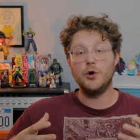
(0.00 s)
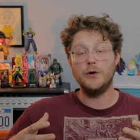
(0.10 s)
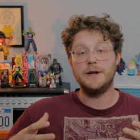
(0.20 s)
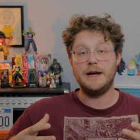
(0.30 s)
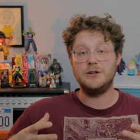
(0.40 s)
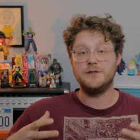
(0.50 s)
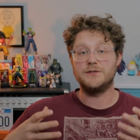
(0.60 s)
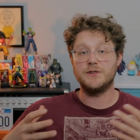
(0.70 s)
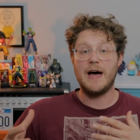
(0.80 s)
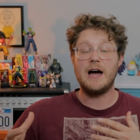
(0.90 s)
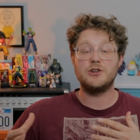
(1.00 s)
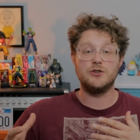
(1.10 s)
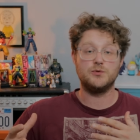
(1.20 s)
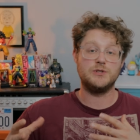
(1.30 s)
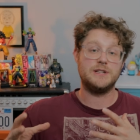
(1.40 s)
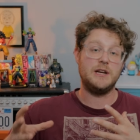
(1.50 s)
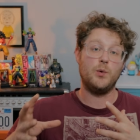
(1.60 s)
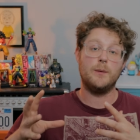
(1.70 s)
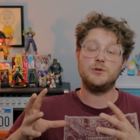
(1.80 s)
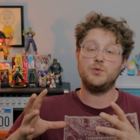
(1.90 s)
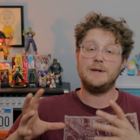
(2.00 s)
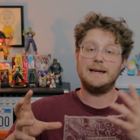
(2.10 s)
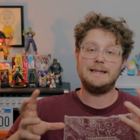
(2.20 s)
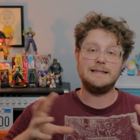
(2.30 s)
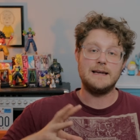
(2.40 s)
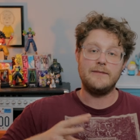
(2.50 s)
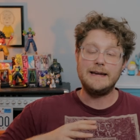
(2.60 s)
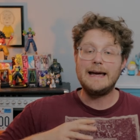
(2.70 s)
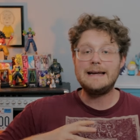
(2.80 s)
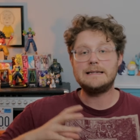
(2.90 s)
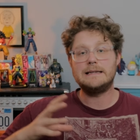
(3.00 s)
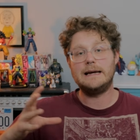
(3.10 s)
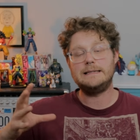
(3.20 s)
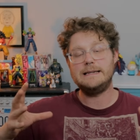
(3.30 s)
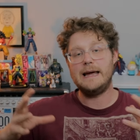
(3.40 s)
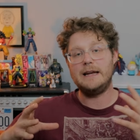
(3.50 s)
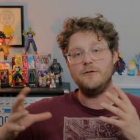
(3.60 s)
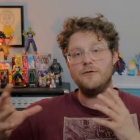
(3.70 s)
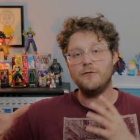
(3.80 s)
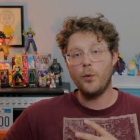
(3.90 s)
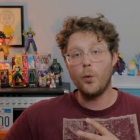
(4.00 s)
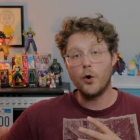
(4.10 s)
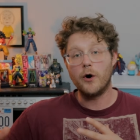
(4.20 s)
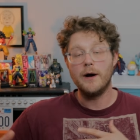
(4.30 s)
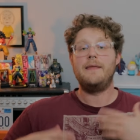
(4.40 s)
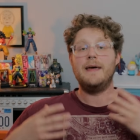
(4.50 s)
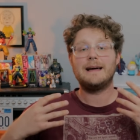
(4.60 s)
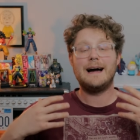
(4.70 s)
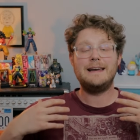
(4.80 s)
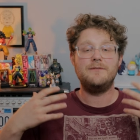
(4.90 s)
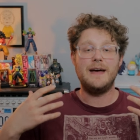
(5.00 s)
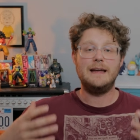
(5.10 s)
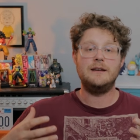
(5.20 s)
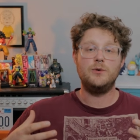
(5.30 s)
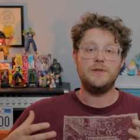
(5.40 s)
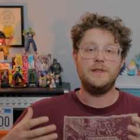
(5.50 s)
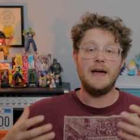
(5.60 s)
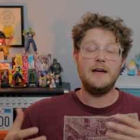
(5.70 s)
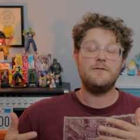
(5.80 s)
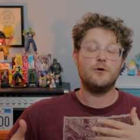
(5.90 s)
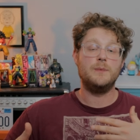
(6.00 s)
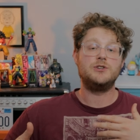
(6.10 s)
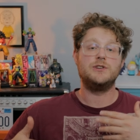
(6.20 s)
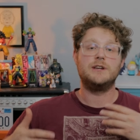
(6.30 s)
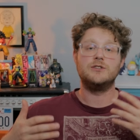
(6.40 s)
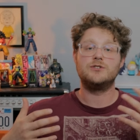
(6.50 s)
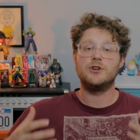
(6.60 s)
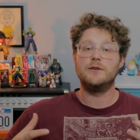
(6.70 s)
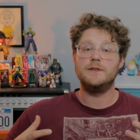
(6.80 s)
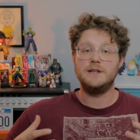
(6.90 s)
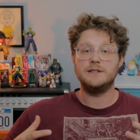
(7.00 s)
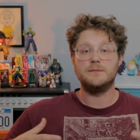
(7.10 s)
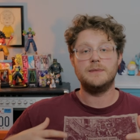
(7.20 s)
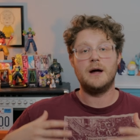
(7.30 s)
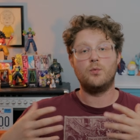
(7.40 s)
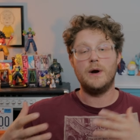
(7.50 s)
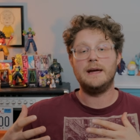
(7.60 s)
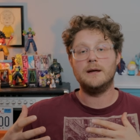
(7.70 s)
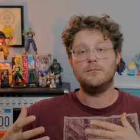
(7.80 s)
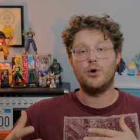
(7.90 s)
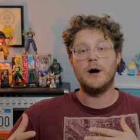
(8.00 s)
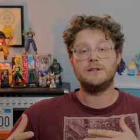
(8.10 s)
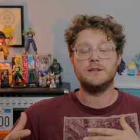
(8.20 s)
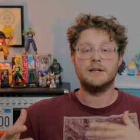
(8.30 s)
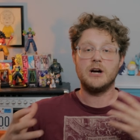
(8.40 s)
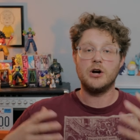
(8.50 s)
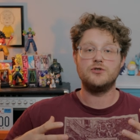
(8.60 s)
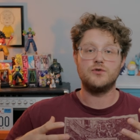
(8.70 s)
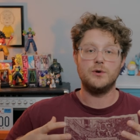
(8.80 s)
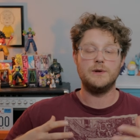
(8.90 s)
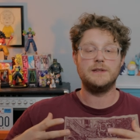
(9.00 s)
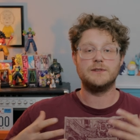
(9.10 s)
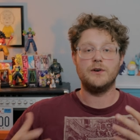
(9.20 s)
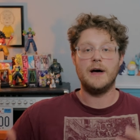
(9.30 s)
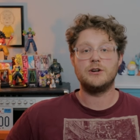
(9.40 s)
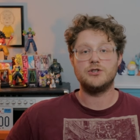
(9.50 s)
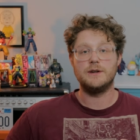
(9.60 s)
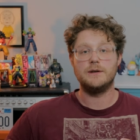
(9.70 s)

golden age of slashers was anywhere between 1978 to 1984, and that kind of ended with the aforementioned conservatism that Reagan brought to the country with his election.